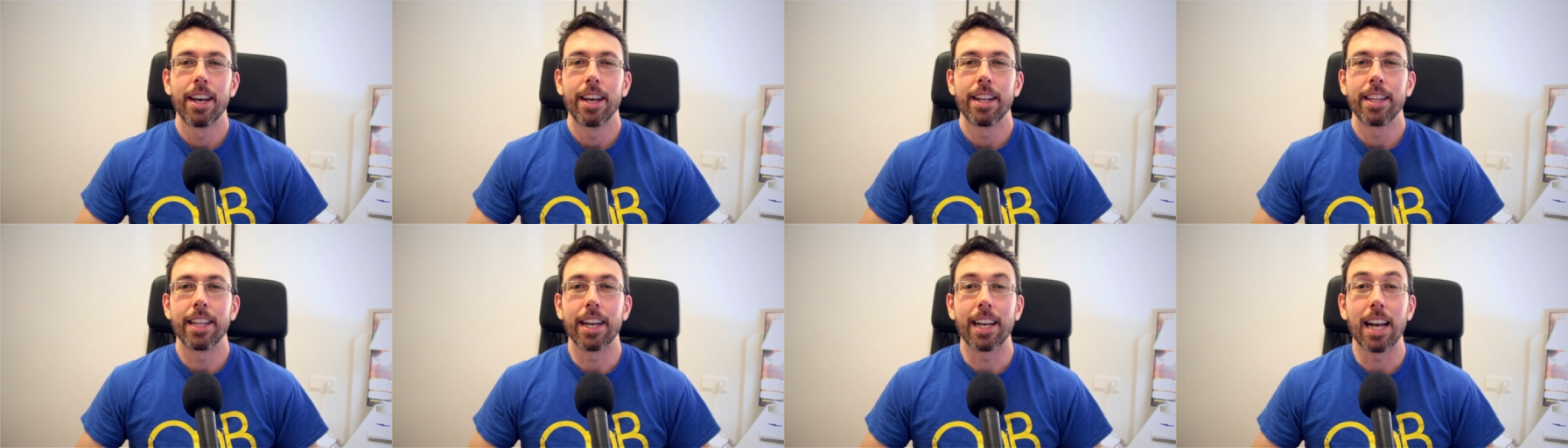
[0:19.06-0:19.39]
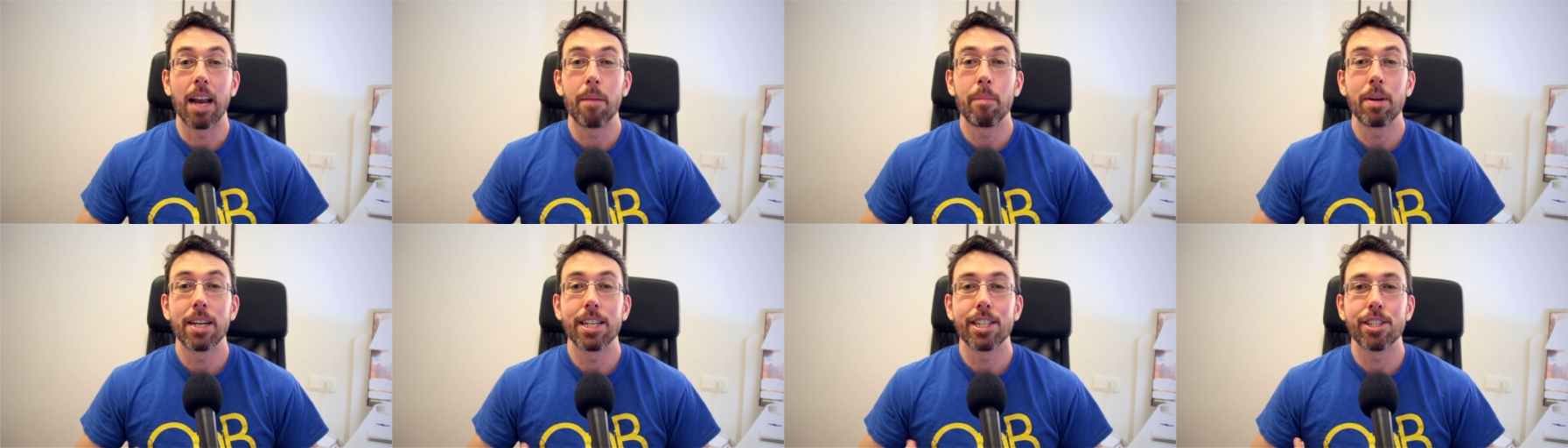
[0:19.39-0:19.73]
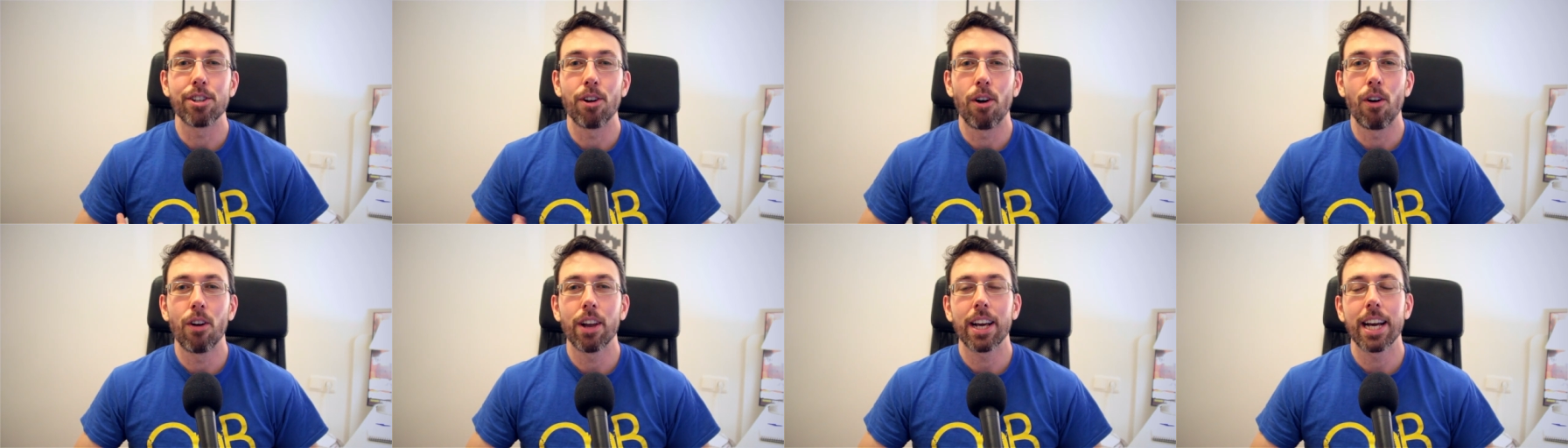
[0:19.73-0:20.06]
The climber is
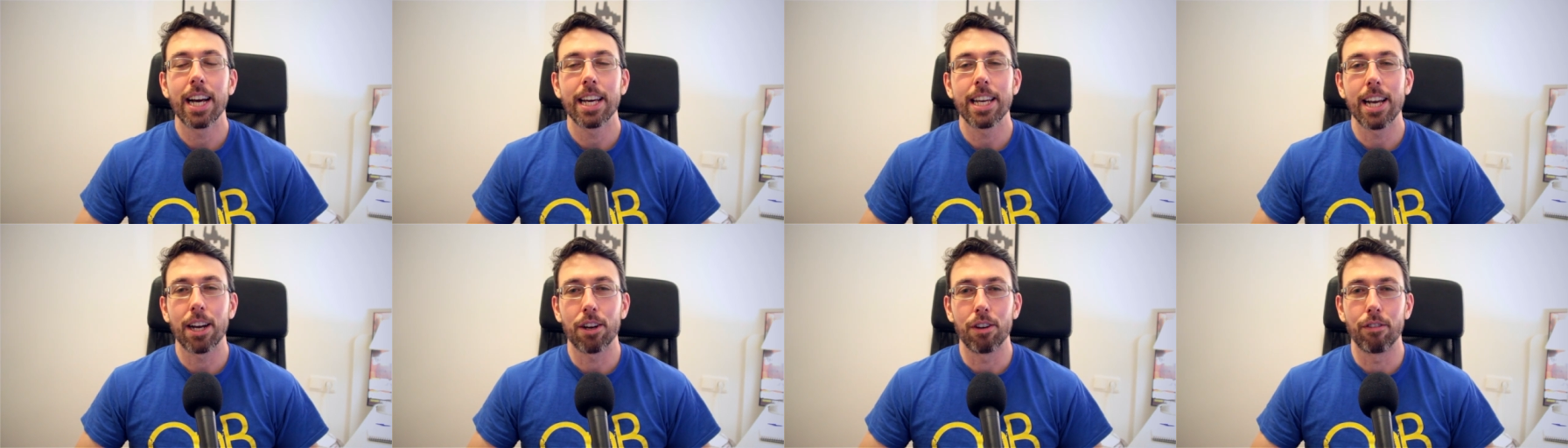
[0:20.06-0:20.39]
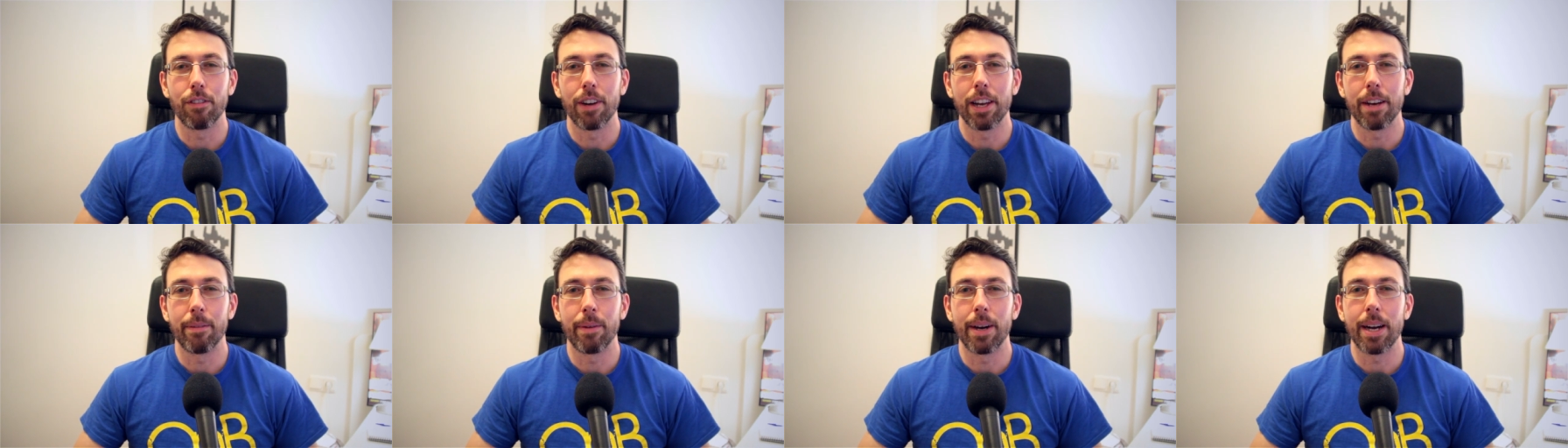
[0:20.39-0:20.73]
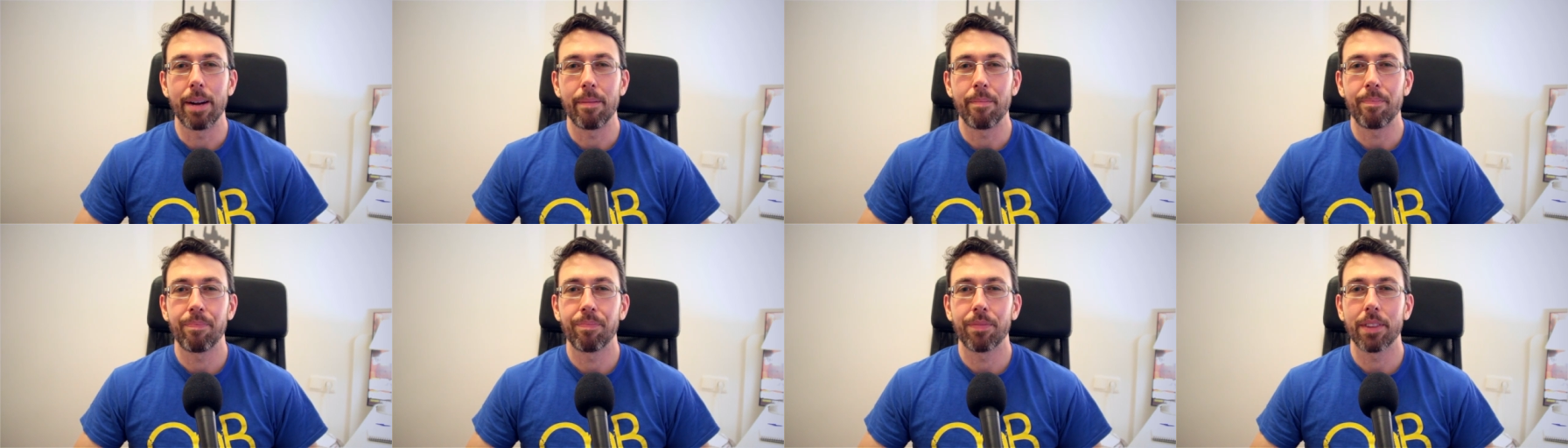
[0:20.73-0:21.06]
Olga
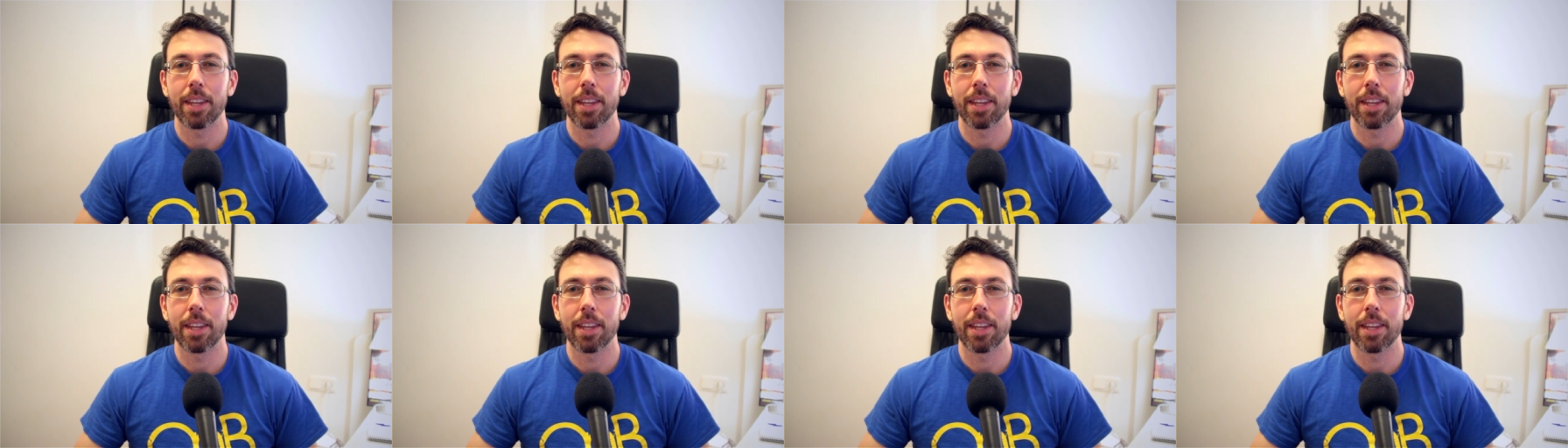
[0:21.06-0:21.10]
Iakovleva,